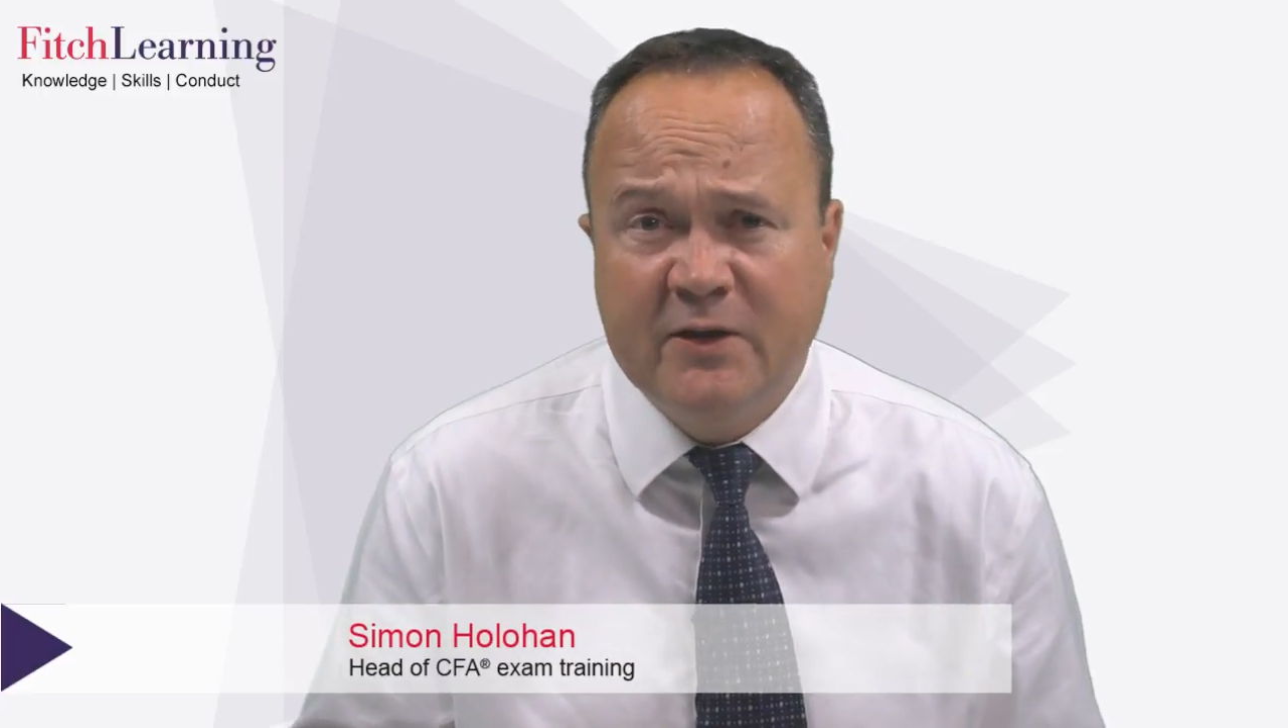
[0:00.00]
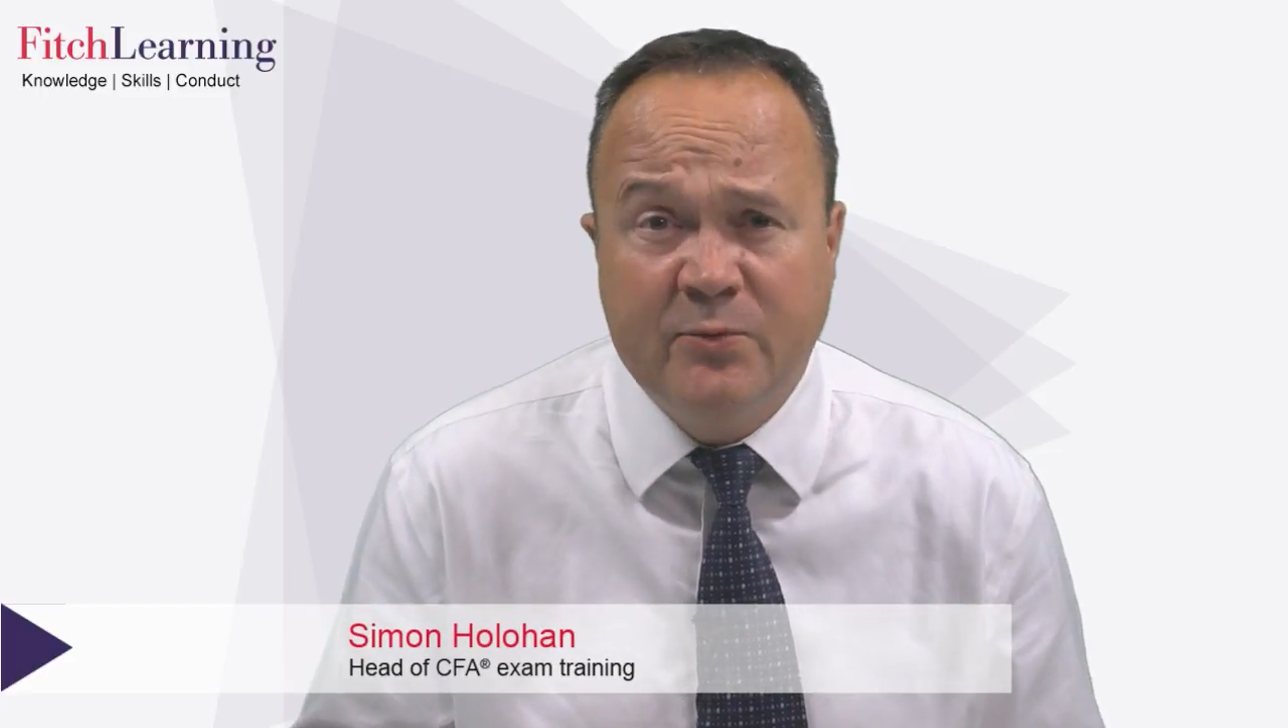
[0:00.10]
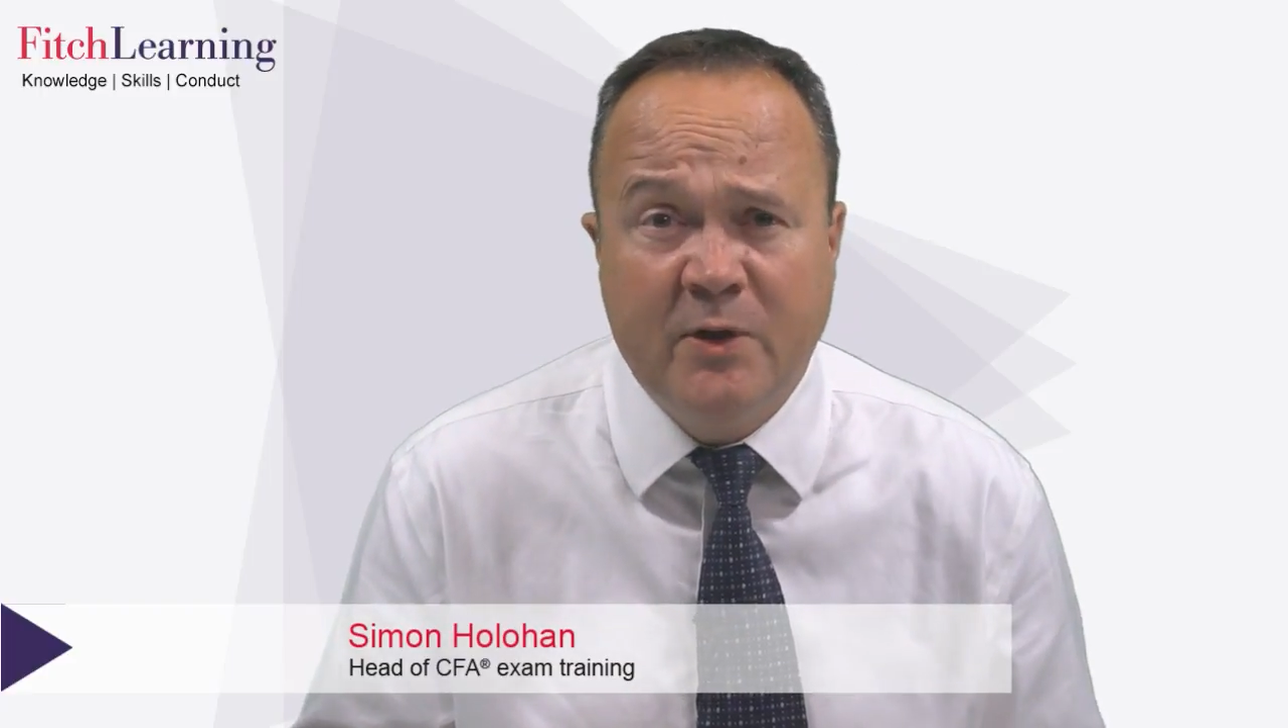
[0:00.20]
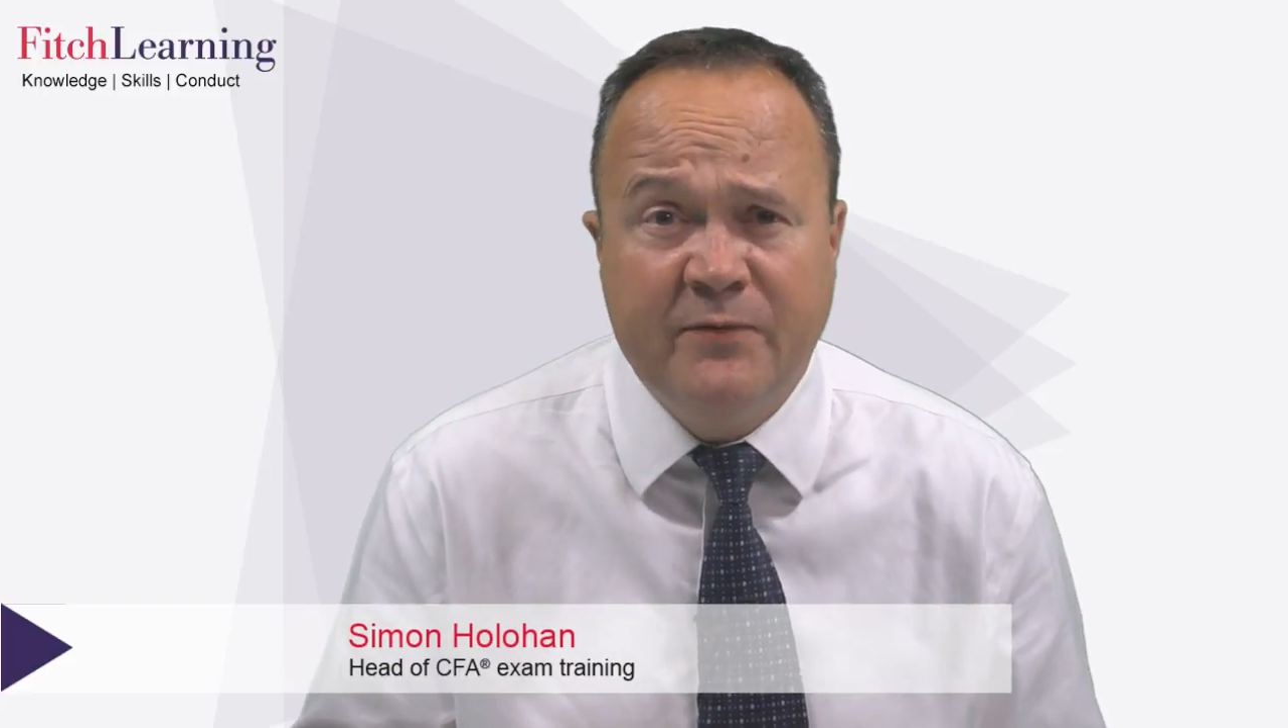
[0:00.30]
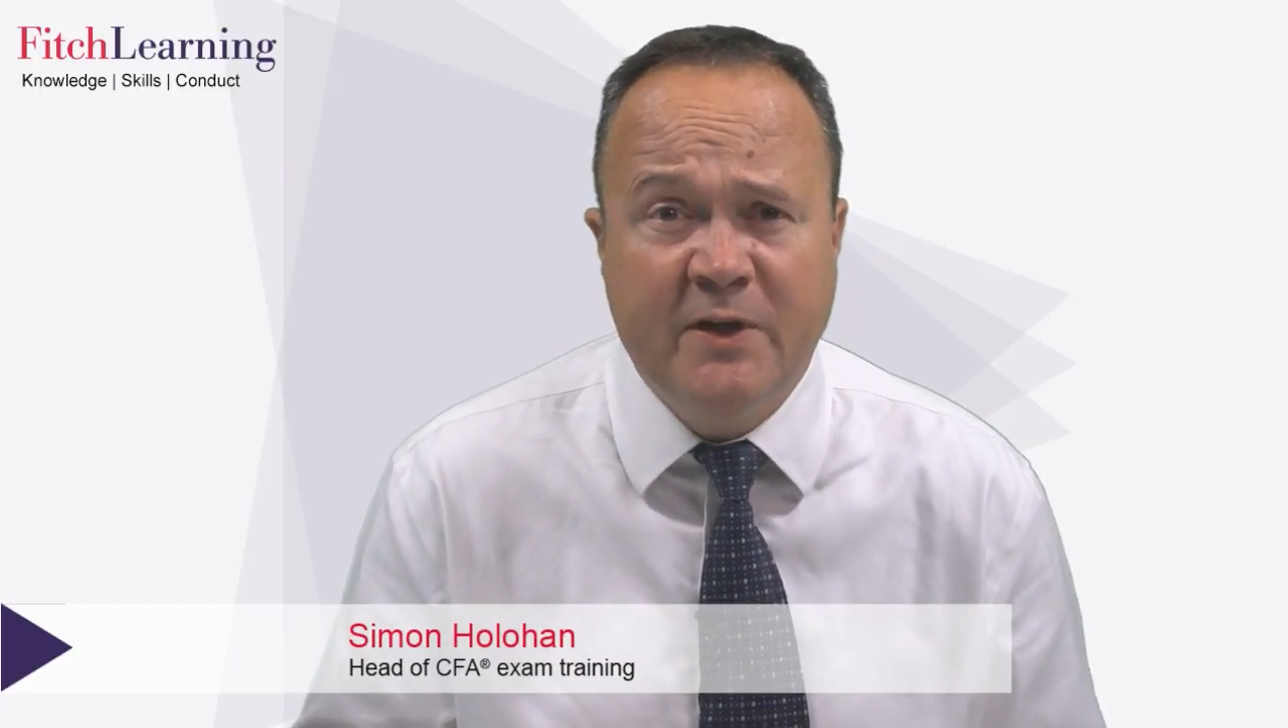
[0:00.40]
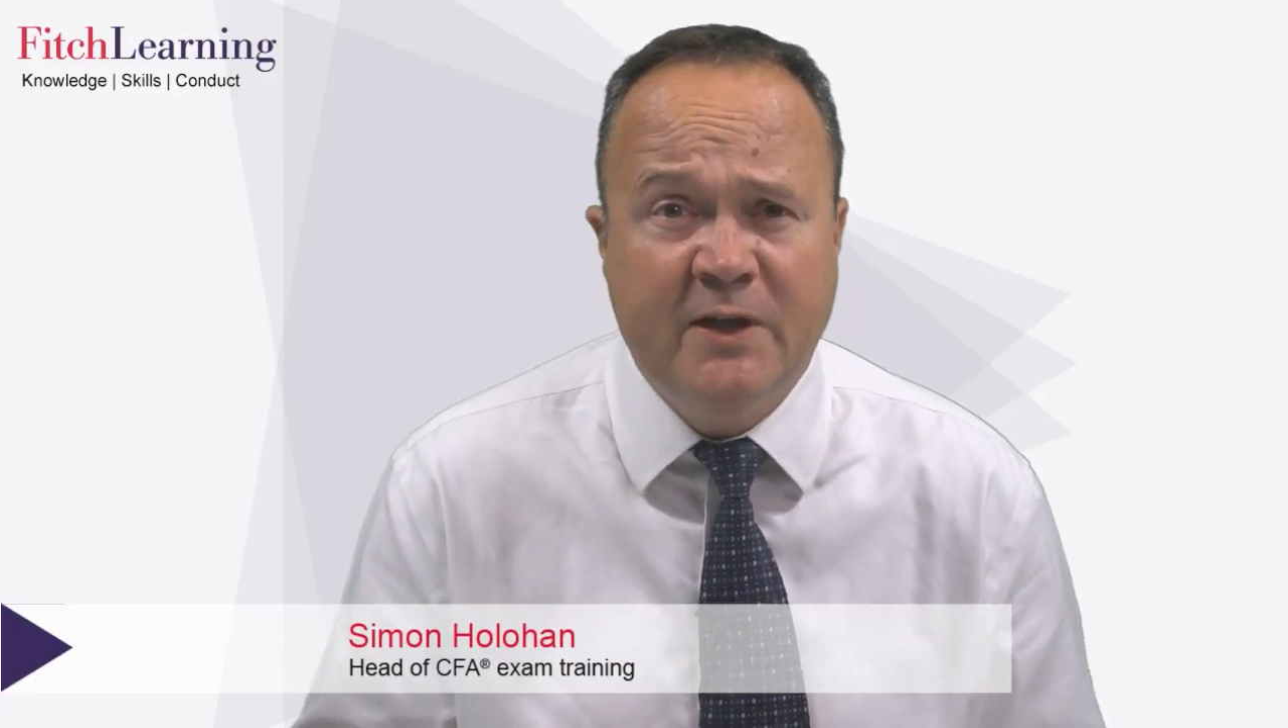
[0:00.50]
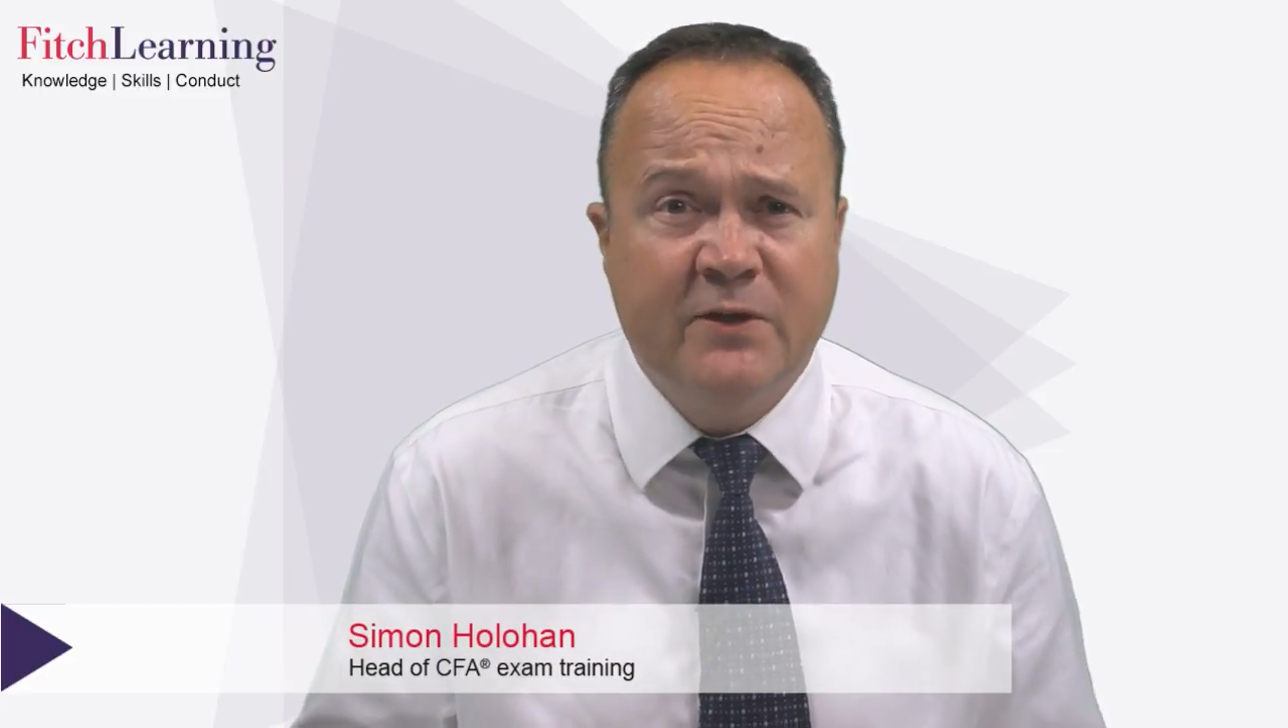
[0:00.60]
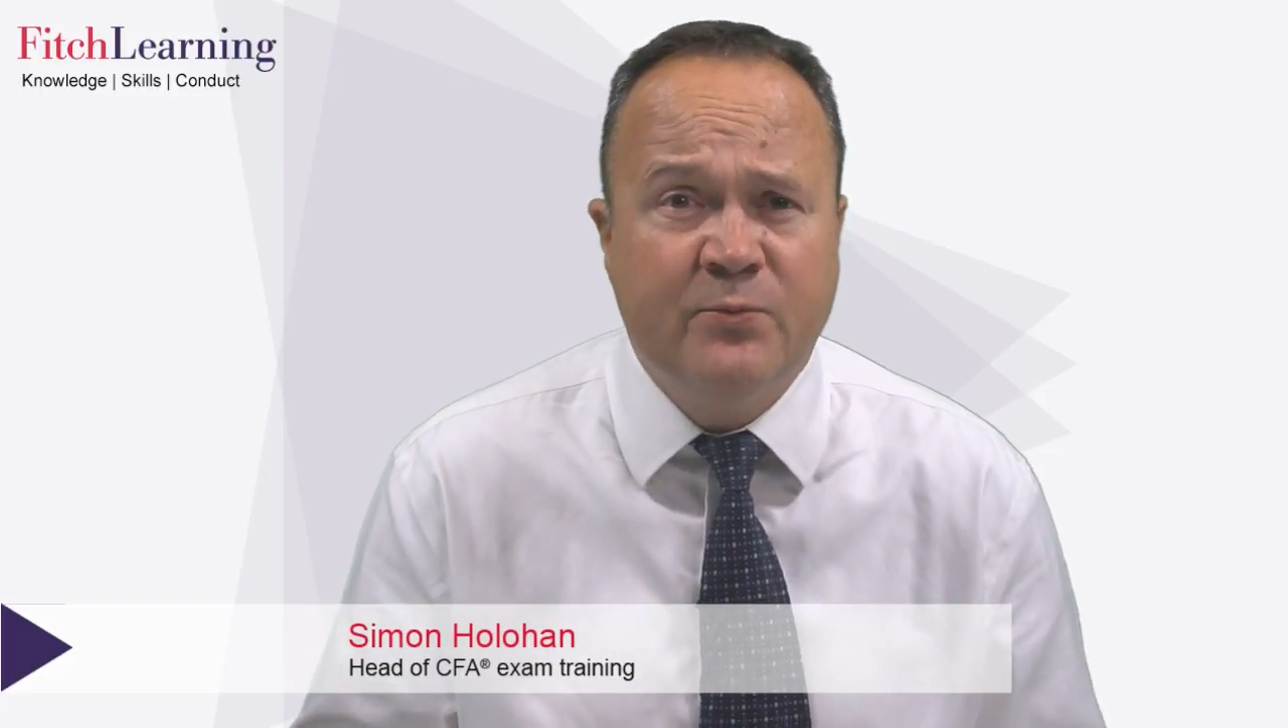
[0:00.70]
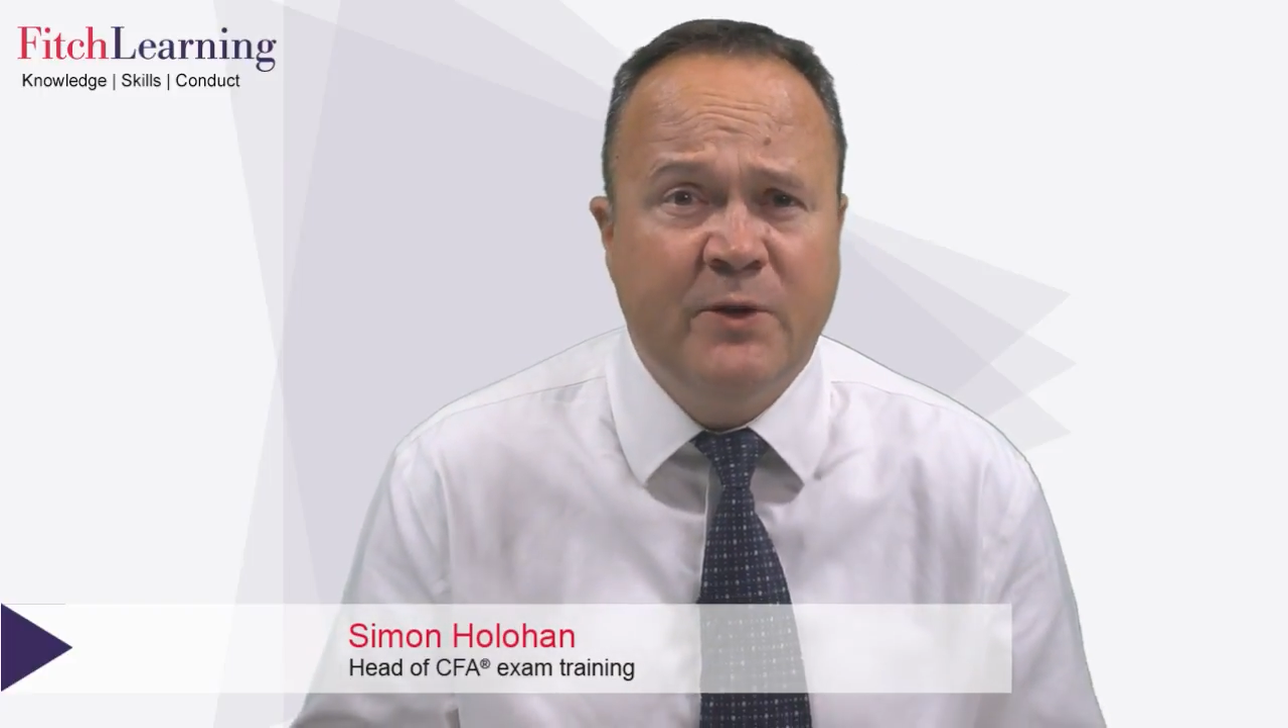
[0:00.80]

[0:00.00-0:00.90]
12 years